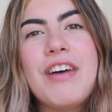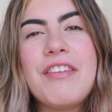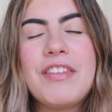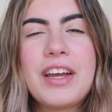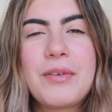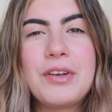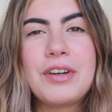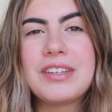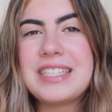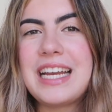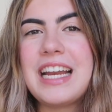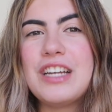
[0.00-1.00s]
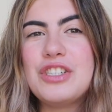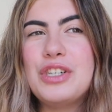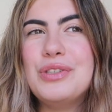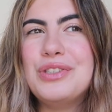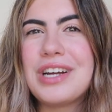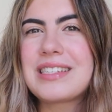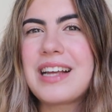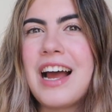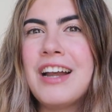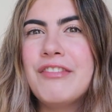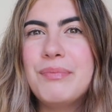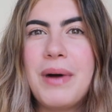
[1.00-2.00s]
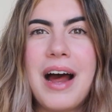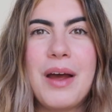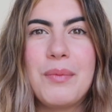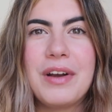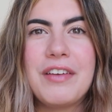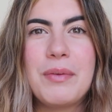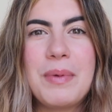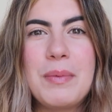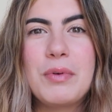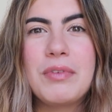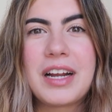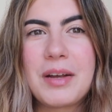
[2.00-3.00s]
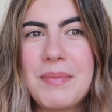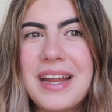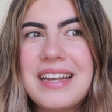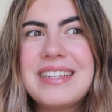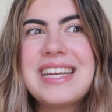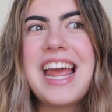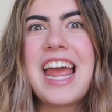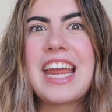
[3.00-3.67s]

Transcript: I feel like when you're a teenager, you just kind of buy whatever people recommend